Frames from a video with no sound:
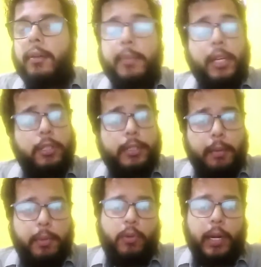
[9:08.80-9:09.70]
Because
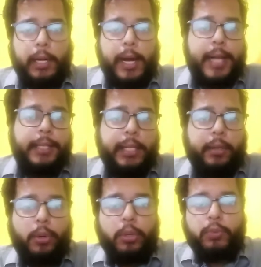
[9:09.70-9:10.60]
number one,
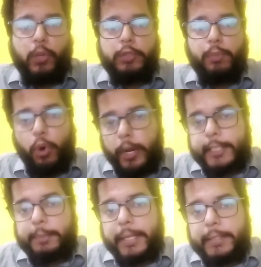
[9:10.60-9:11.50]
khadi cloth was more
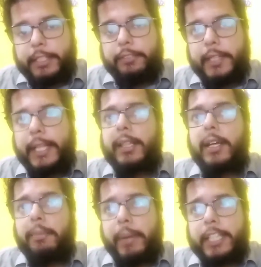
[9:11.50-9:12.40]
expensive than
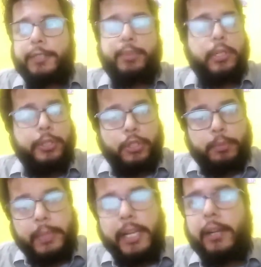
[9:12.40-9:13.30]
the mass
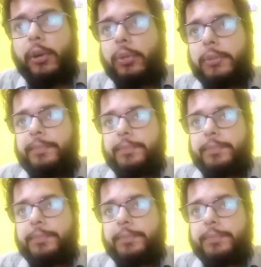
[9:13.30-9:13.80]
produced mill cloth,